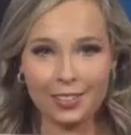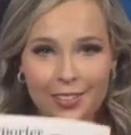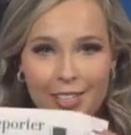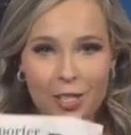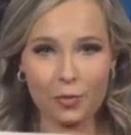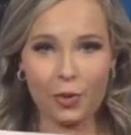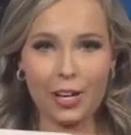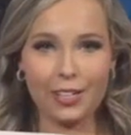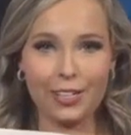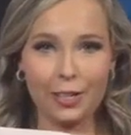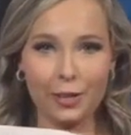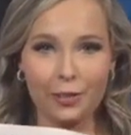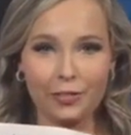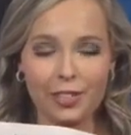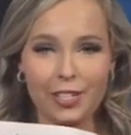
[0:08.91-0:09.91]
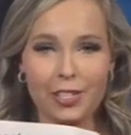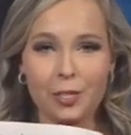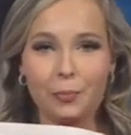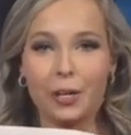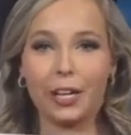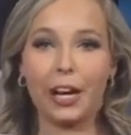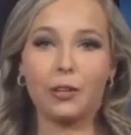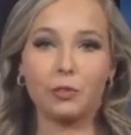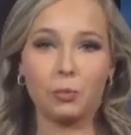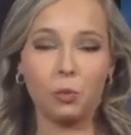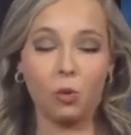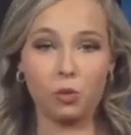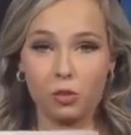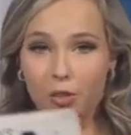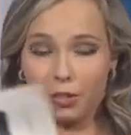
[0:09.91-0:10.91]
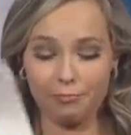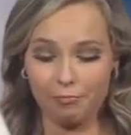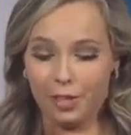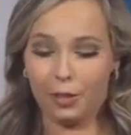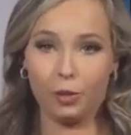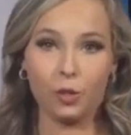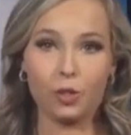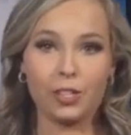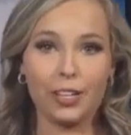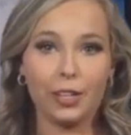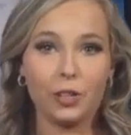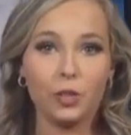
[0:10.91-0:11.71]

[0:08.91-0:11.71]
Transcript: this right here is the Buckeye Reporter, and it looks like a